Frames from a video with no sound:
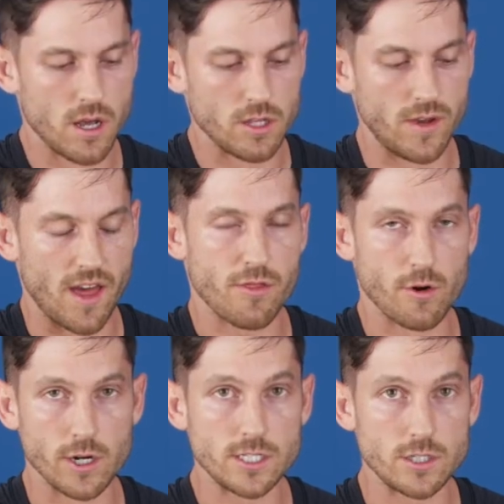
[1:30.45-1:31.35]
You get
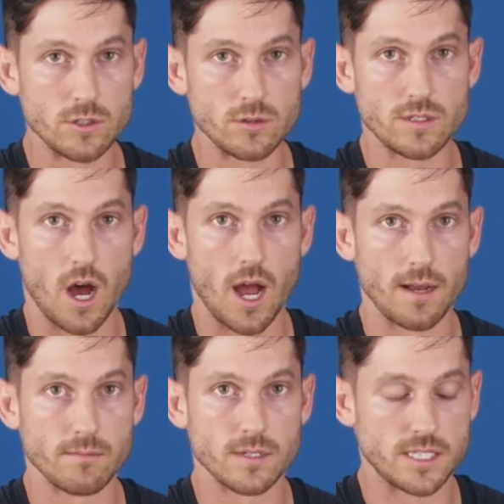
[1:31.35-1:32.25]

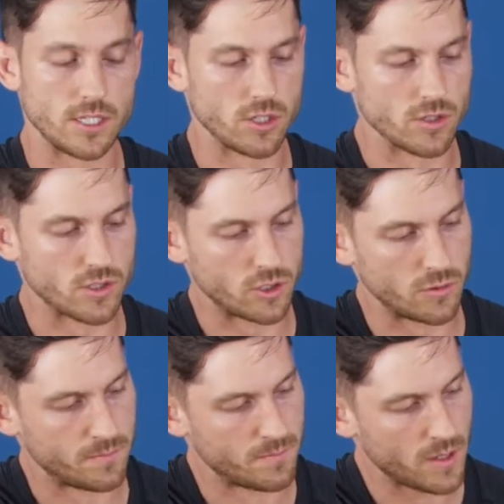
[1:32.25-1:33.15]
32x digital
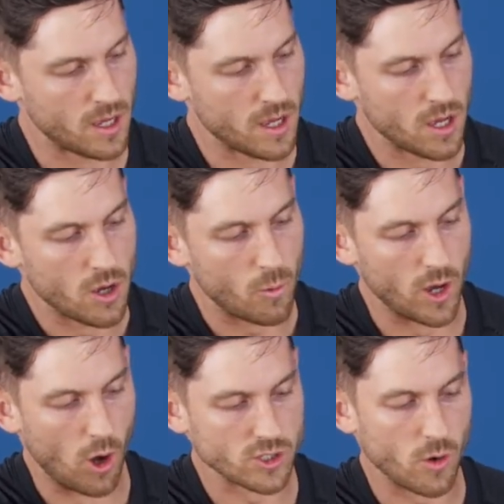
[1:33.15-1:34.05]
zoom. We
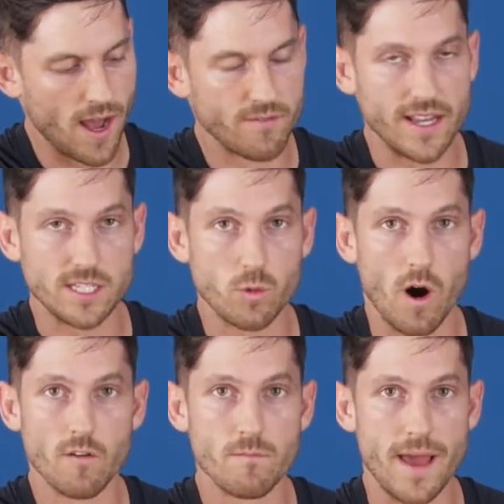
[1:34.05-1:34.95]
also have a
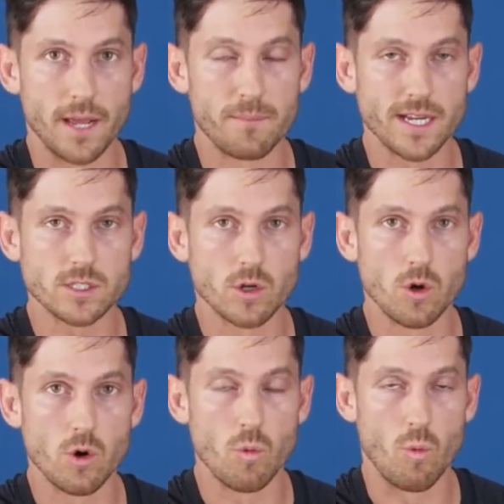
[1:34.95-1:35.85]
12
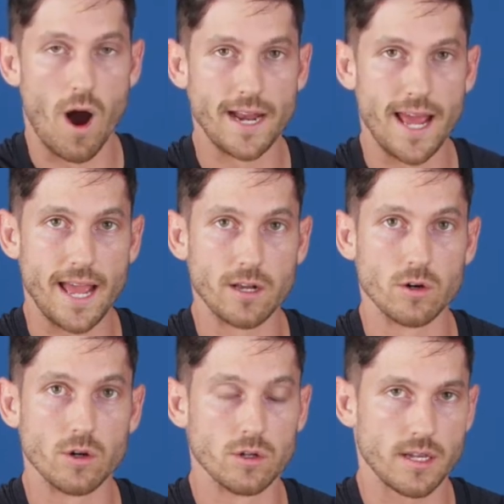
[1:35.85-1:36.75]
megapixel wide
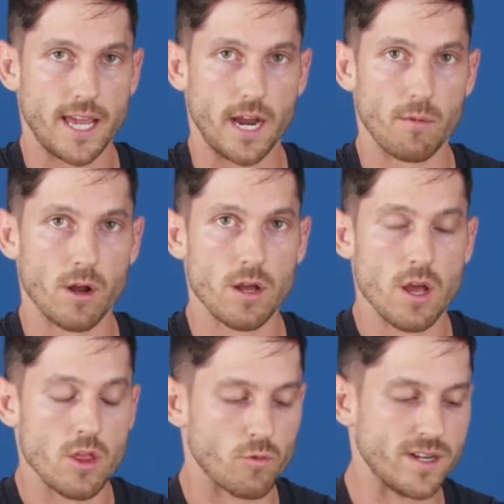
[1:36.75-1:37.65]
angle camera.
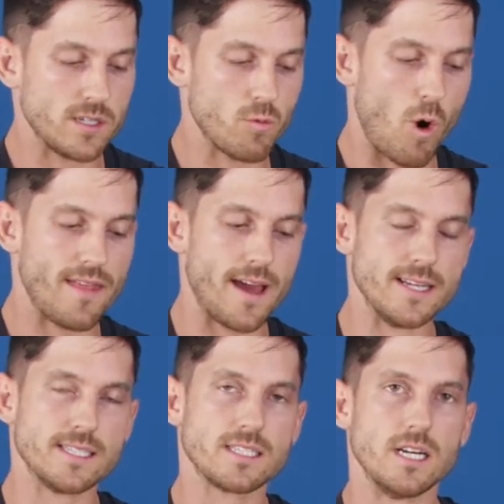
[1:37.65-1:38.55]
The reason why that
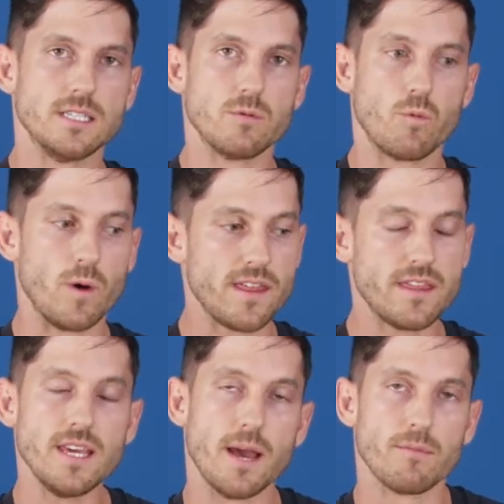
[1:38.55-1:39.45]
is because with
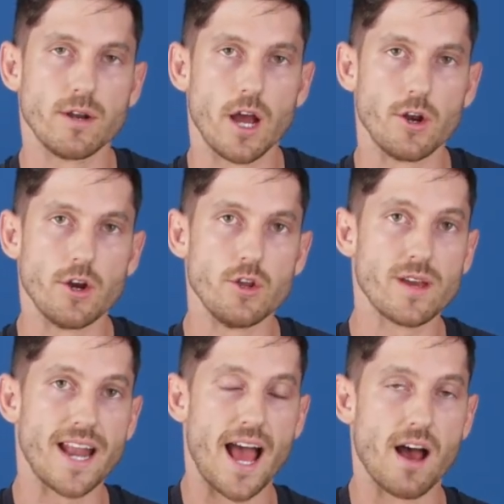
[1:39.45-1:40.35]
the M300, you
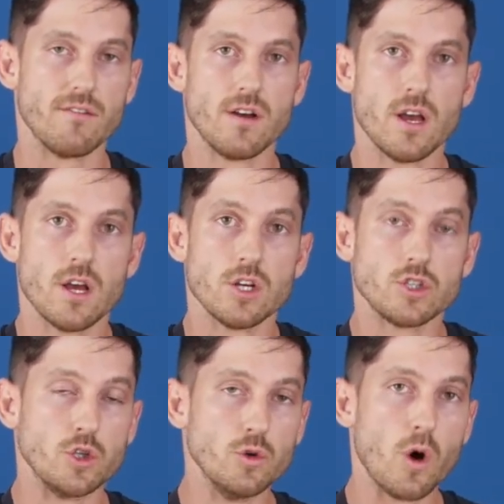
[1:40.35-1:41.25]
can have
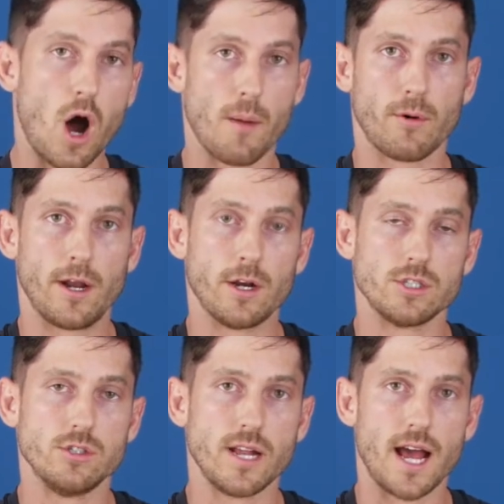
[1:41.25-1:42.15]
2
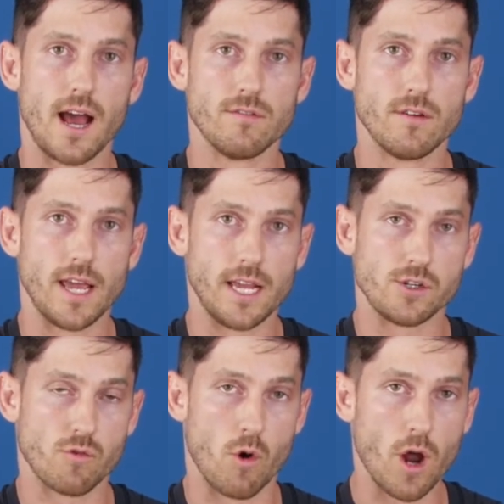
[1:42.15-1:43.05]
operators. You can have a
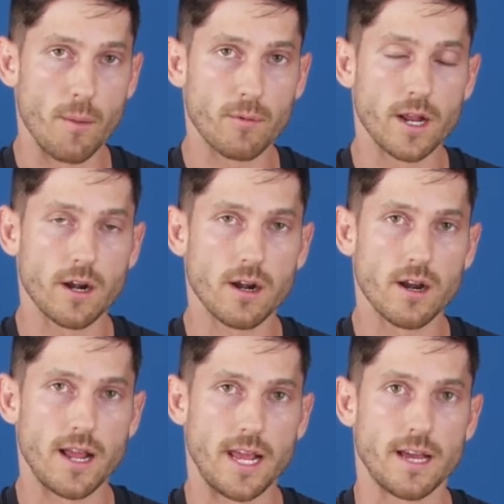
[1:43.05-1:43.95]
drone operator
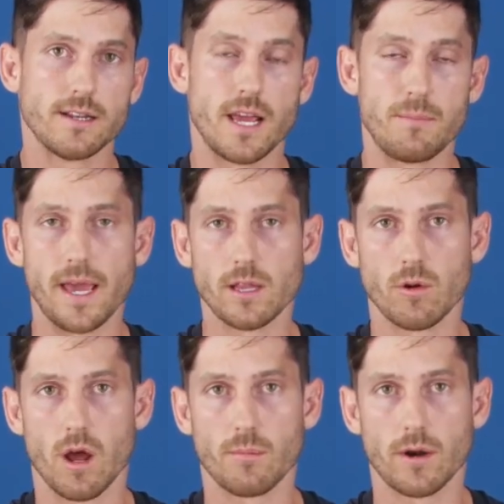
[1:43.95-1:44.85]
and a
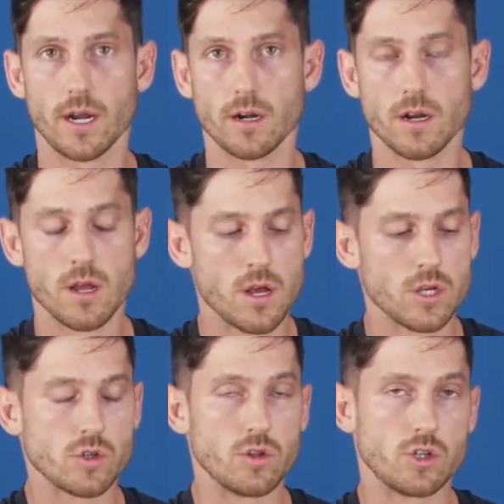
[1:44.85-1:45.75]
payload operator.
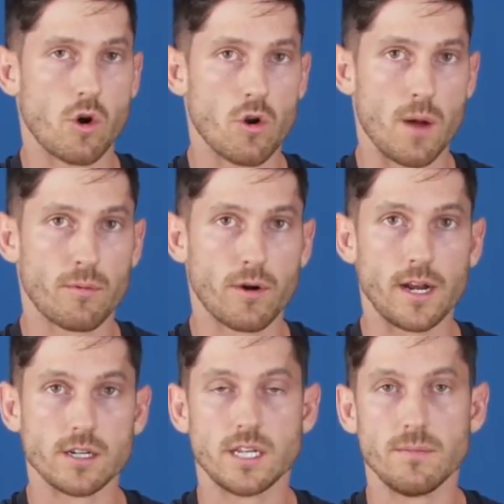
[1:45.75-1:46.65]
So the drone
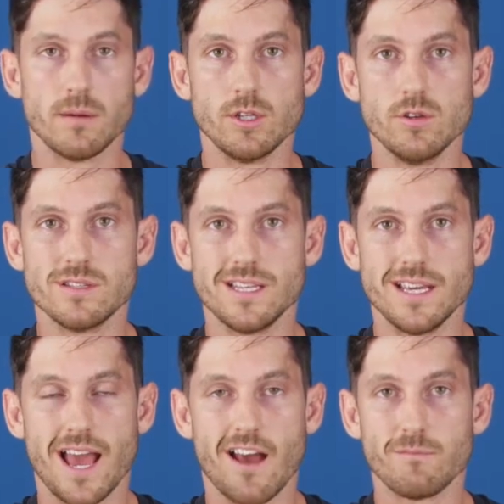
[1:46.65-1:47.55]
operator is gonna be able to use
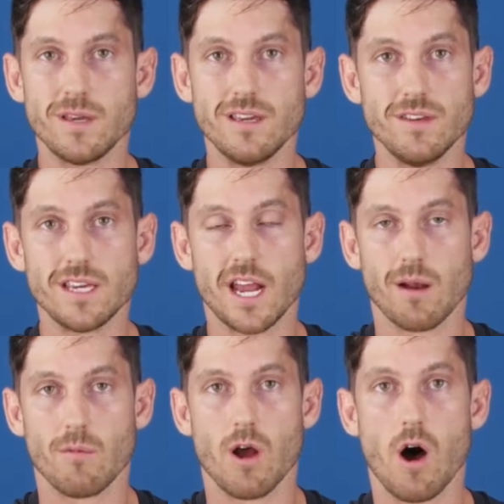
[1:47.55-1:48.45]
the FPV
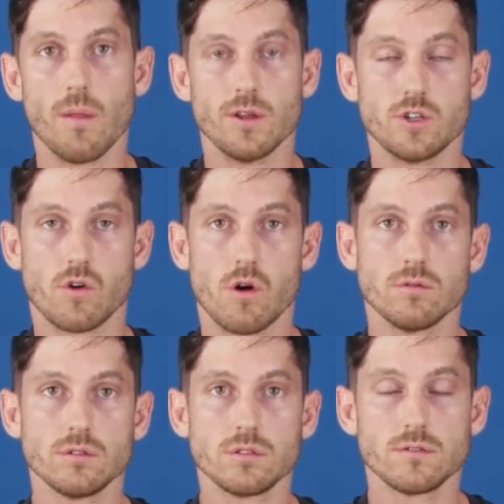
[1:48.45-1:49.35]
camera on the
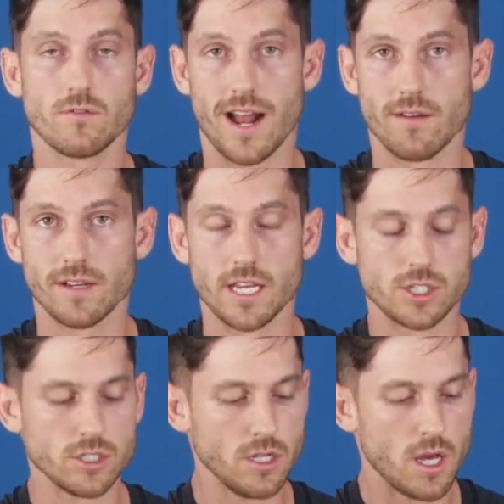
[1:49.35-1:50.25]
drone for
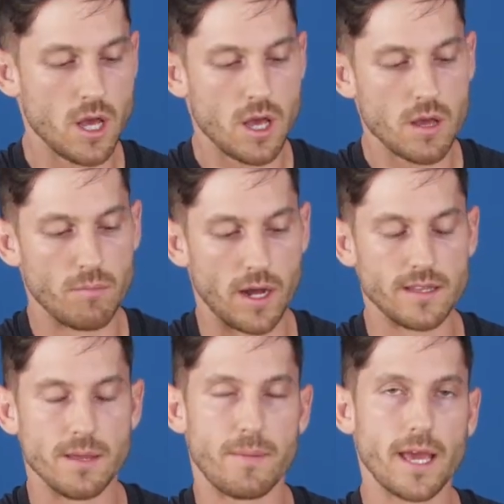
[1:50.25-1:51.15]
navigation,
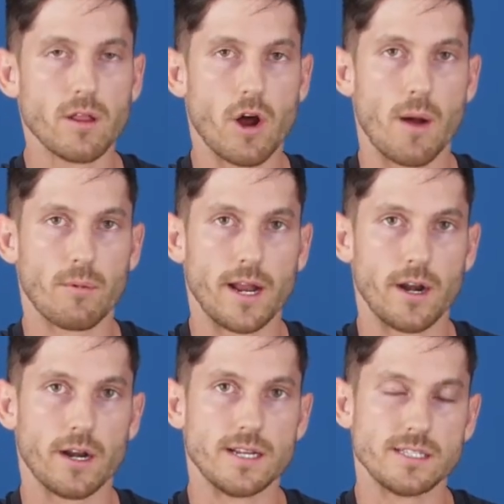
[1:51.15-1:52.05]
but the payload
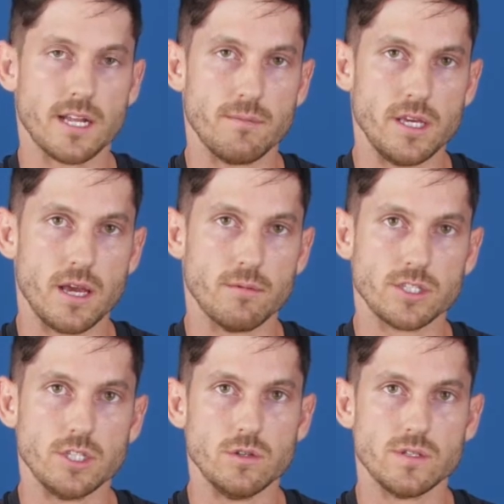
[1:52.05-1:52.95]
operator is gonna be able
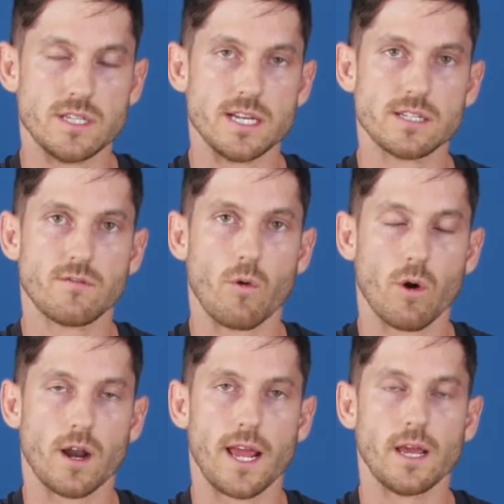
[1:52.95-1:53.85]
to use this
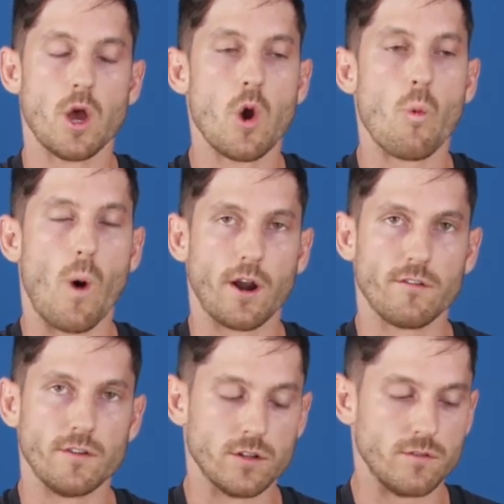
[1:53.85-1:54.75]
for a wider
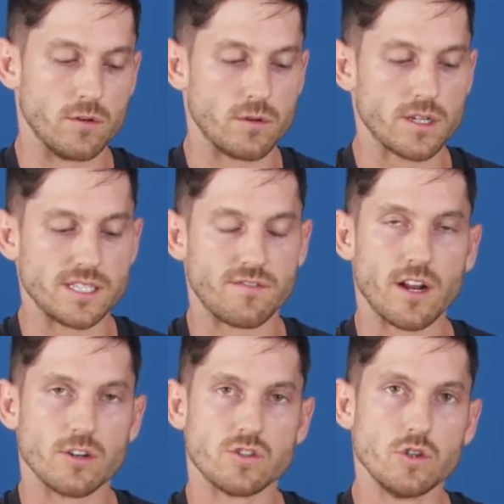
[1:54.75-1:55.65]
field of view. Because if
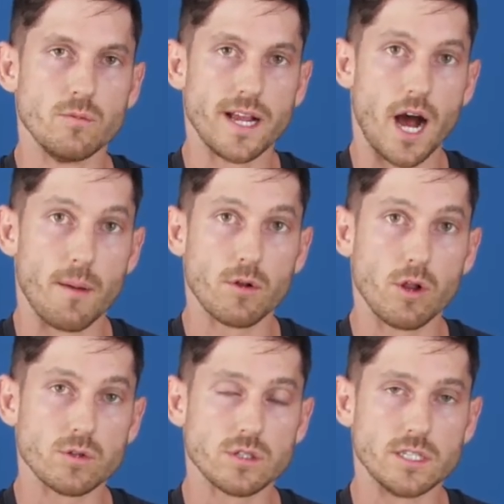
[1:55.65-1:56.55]
they're zooming up
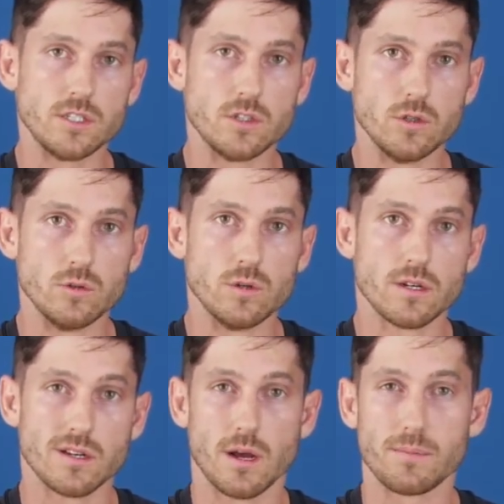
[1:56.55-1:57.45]
closely to
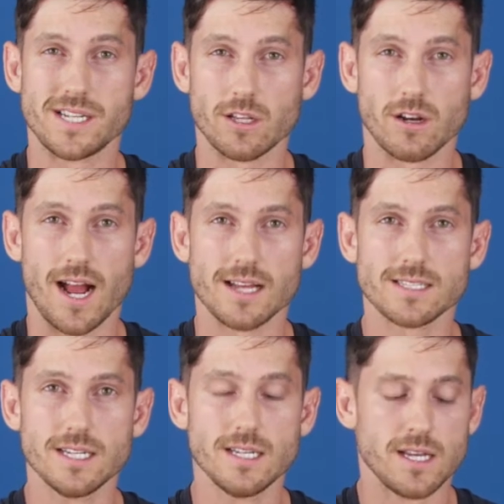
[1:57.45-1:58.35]
a particular
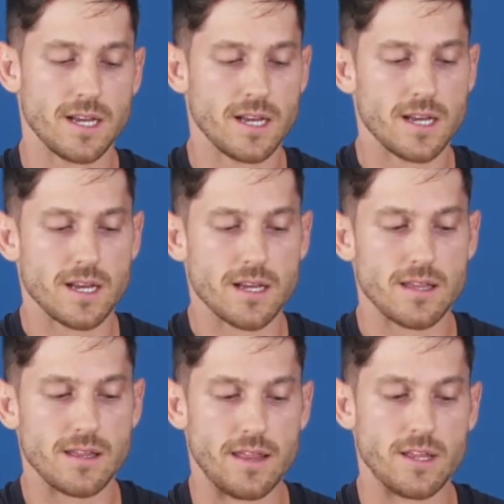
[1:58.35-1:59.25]
asset,
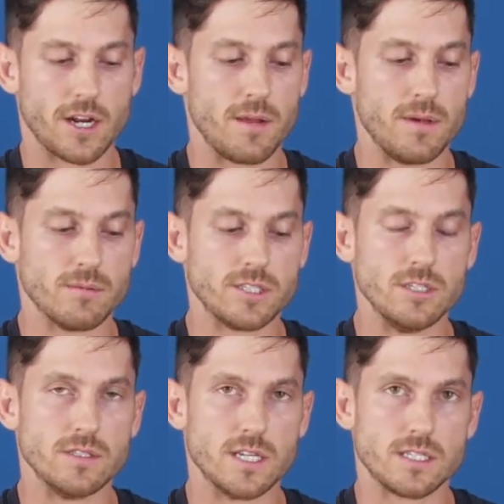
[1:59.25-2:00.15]
then they're gonna be able to
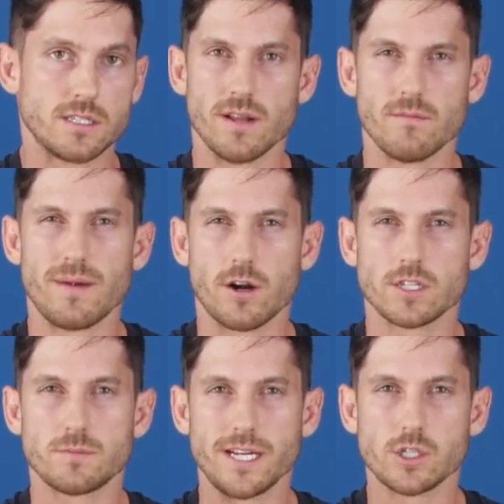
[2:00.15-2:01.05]
use this to better
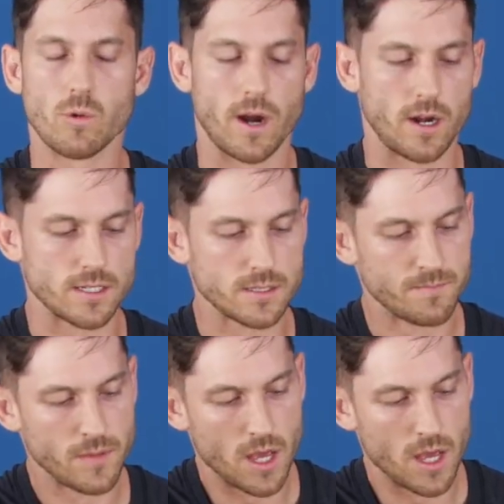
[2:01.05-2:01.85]
spatial awareness.